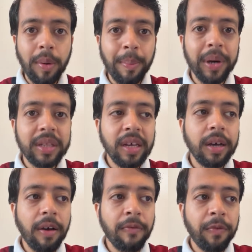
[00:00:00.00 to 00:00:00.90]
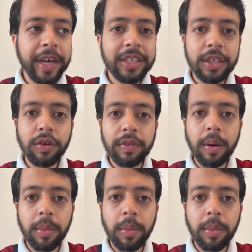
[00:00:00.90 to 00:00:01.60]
but the weightage of the